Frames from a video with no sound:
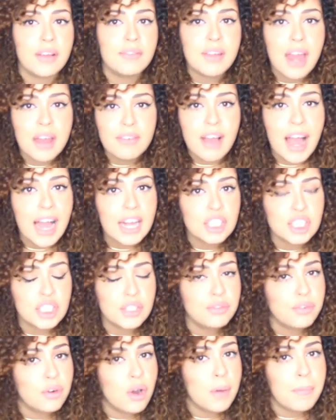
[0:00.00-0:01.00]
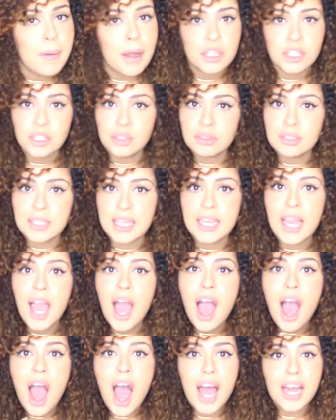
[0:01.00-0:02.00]
I've never actually thought about using
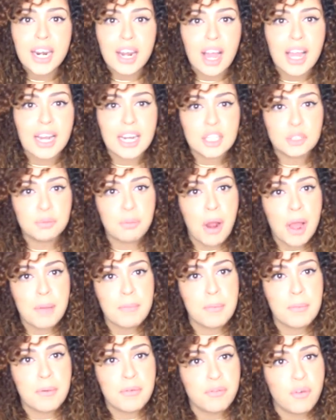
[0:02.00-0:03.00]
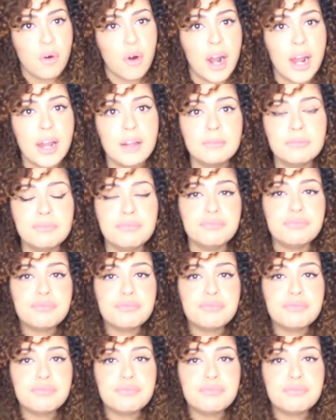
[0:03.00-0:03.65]
an eyelash primer before,